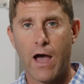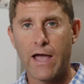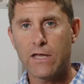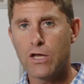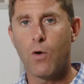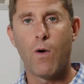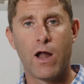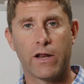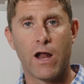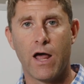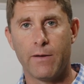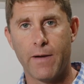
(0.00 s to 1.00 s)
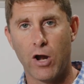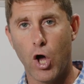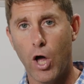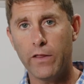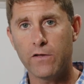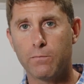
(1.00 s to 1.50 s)
I could go on and on about
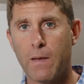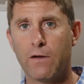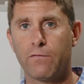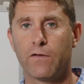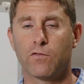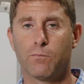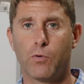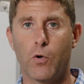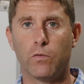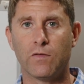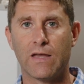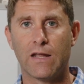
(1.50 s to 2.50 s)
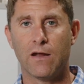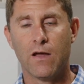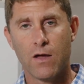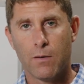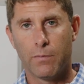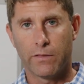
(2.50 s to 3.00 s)
all these benefits of protein,
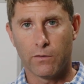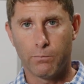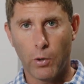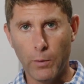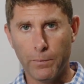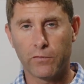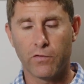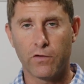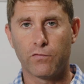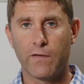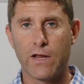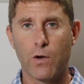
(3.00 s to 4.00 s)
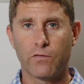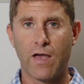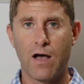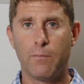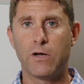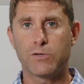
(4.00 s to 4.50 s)
but the purpose of this video is
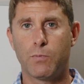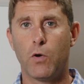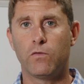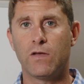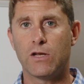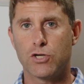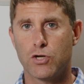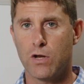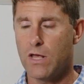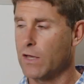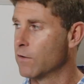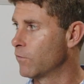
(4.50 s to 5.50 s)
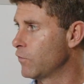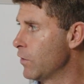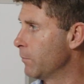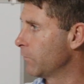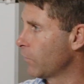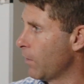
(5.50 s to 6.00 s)
how much protein should you
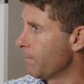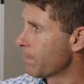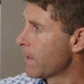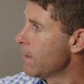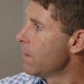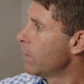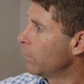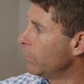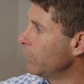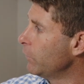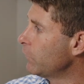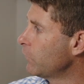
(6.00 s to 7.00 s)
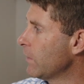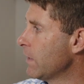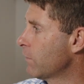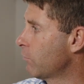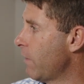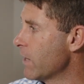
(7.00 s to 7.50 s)
consume. So
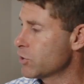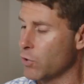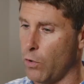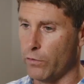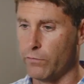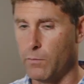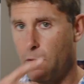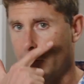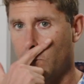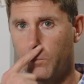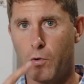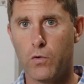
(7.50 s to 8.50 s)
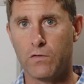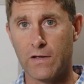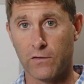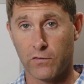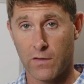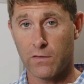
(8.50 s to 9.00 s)
leucine threshold for muscle
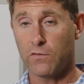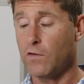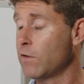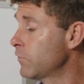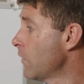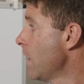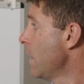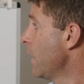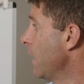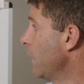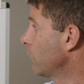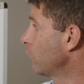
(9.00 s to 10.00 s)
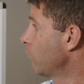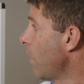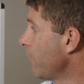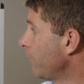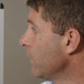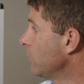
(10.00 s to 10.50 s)
protein synthesis is
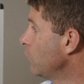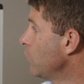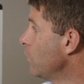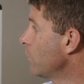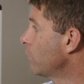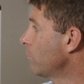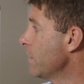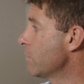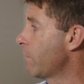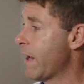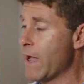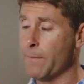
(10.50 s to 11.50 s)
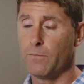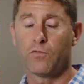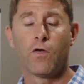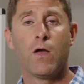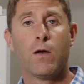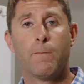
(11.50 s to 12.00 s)
roughly two to three
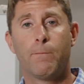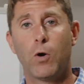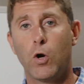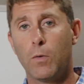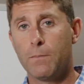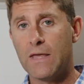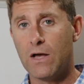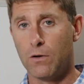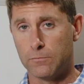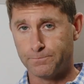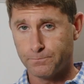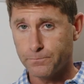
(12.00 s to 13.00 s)
grams per meal.